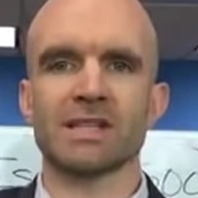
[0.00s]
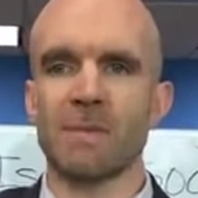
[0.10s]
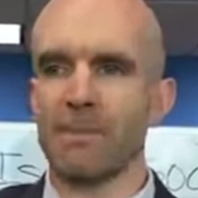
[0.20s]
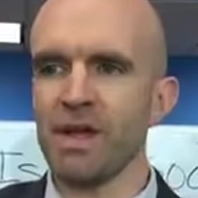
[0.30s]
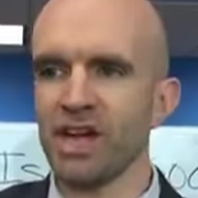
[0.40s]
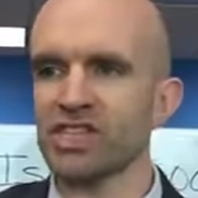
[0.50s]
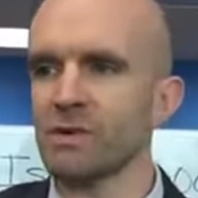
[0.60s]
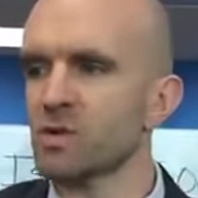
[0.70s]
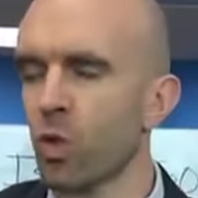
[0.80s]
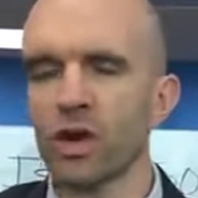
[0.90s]
My PhD
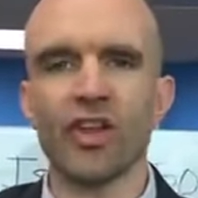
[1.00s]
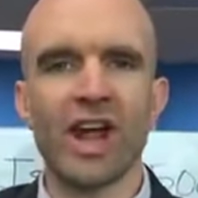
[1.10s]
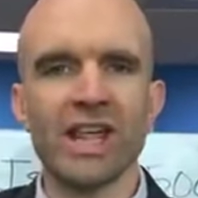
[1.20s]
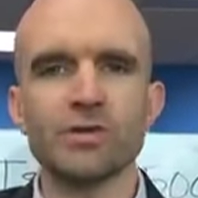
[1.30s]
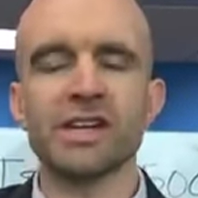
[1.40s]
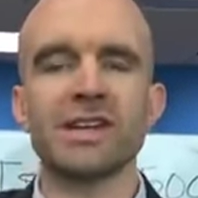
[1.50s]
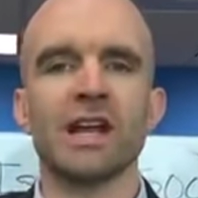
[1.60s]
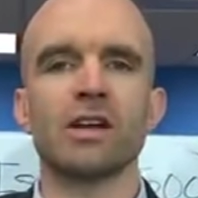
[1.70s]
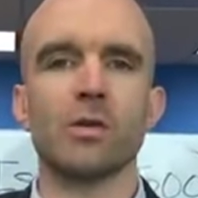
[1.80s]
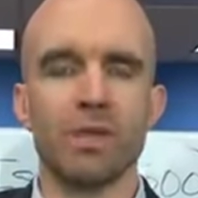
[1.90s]
was worth it. I used it to get
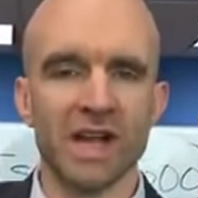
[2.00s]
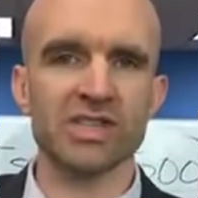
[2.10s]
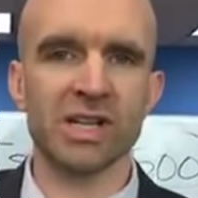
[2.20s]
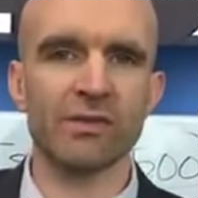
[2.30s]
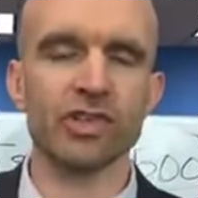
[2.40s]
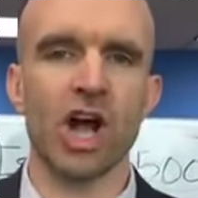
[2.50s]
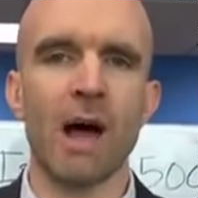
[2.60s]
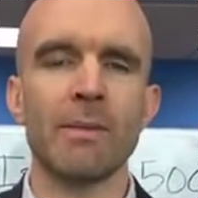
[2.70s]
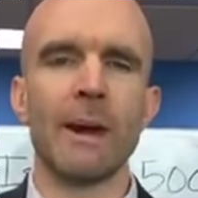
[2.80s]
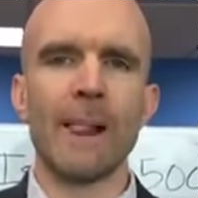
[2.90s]
into a PhD level
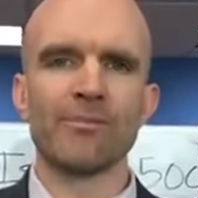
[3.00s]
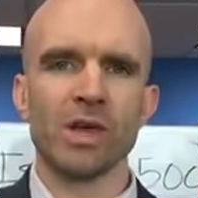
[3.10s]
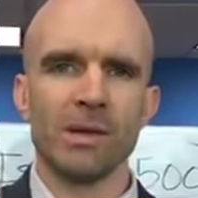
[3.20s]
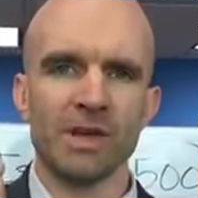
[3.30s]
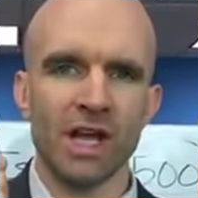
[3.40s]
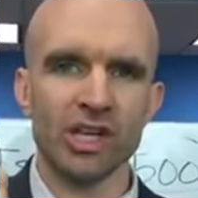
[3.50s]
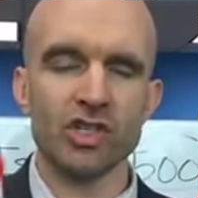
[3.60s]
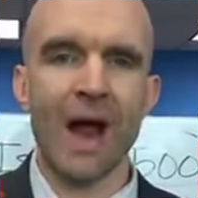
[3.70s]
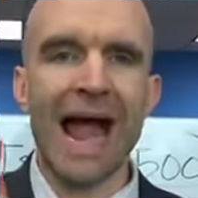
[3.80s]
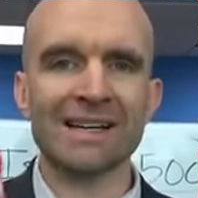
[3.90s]
job because you
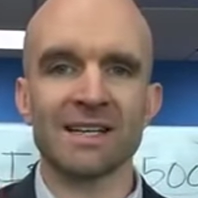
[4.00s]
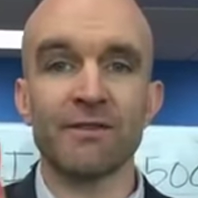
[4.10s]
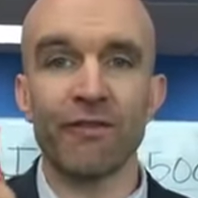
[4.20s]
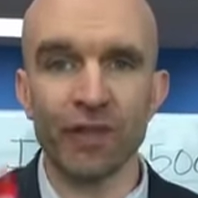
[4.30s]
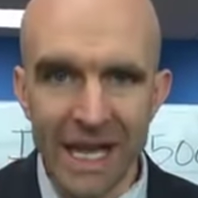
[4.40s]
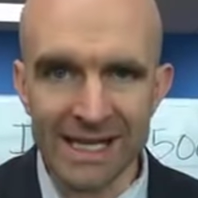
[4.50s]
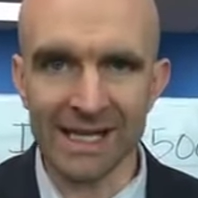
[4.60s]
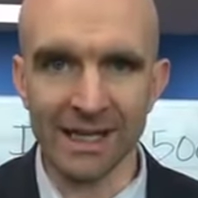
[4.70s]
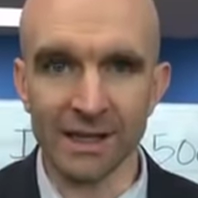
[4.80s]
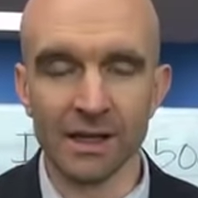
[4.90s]
acted
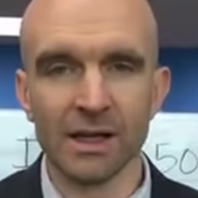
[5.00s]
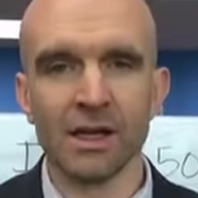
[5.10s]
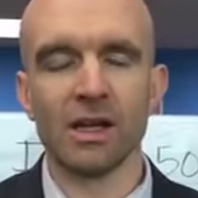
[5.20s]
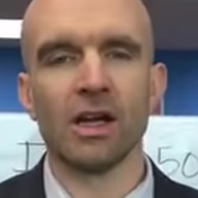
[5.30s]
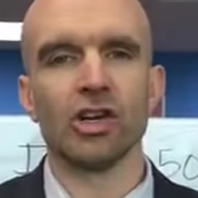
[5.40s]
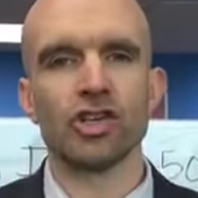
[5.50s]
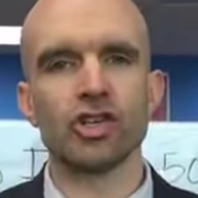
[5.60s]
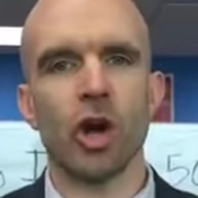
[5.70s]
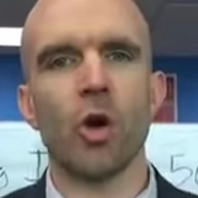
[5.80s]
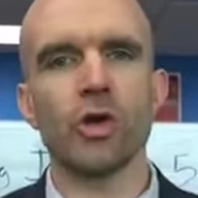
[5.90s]
flaky.
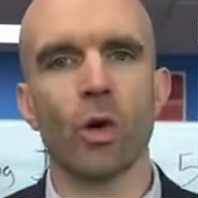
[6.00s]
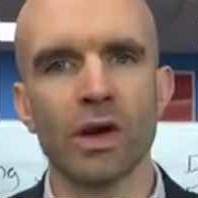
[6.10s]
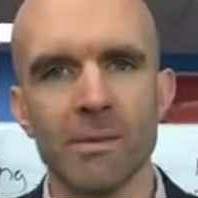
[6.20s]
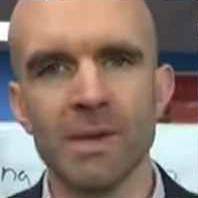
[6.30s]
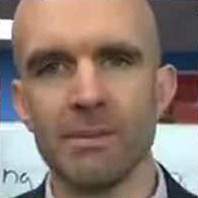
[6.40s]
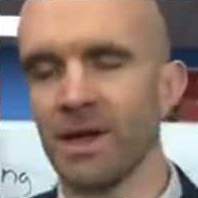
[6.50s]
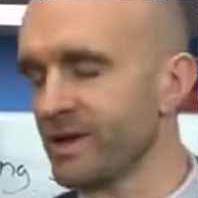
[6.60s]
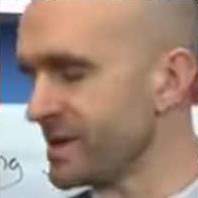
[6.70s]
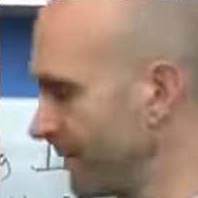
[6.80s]
Show your commitment.